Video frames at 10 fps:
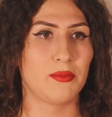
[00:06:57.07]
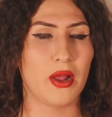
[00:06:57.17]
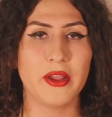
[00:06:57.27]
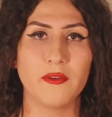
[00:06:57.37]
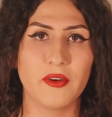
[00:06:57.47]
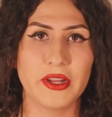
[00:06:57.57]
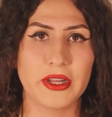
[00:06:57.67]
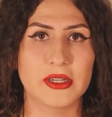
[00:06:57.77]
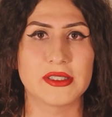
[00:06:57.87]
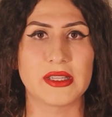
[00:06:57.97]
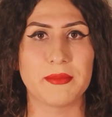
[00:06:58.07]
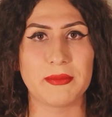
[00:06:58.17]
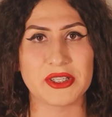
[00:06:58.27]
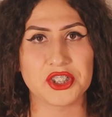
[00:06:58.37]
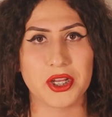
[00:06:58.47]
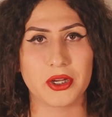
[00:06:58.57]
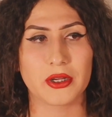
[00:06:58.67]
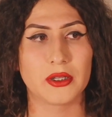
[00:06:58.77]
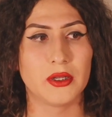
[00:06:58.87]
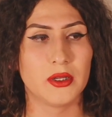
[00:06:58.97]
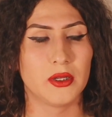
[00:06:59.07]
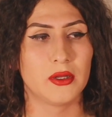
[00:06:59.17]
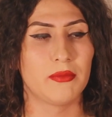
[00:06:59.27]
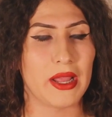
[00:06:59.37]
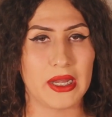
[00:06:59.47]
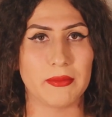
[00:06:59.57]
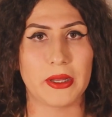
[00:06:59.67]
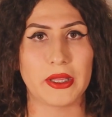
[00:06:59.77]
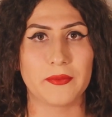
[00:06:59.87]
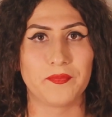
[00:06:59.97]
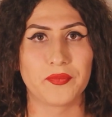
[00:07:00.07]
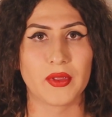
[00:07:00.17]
probably over a year, since I've been misgendered by anybody.